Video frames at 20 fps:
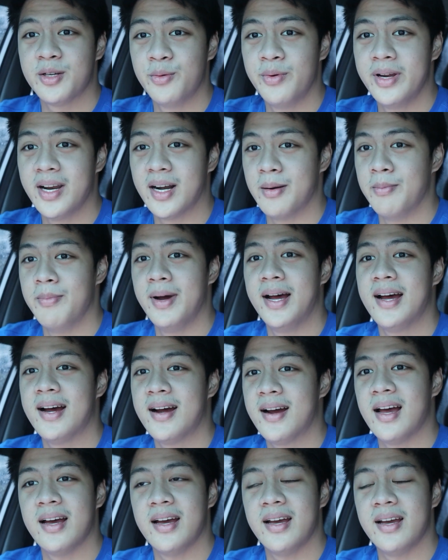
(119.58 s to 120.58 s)
so we are
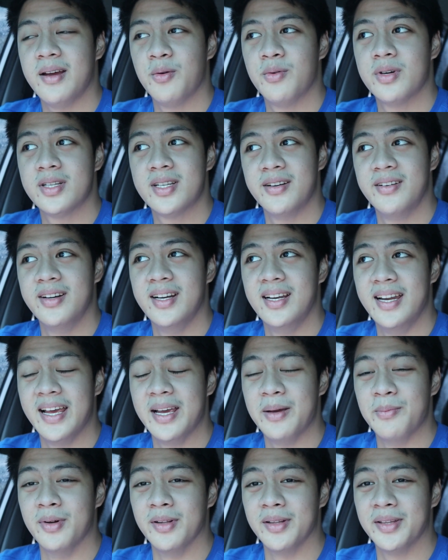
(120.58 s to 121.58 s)
back. I wasn't really
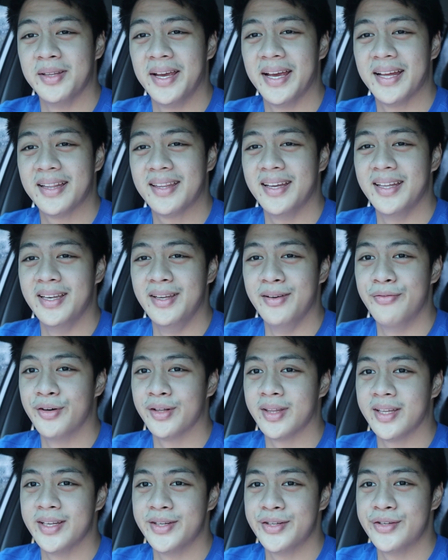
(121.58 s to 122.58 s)
able to get any
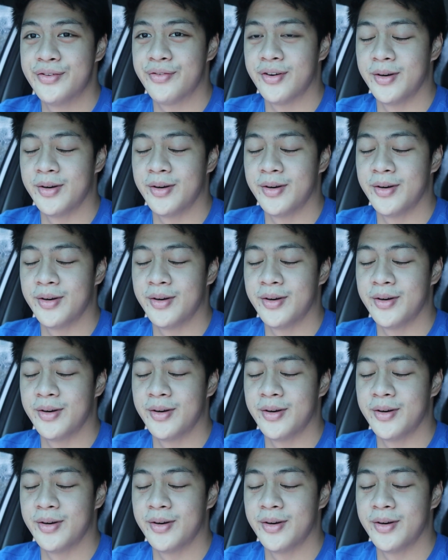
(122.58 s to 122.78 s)
footage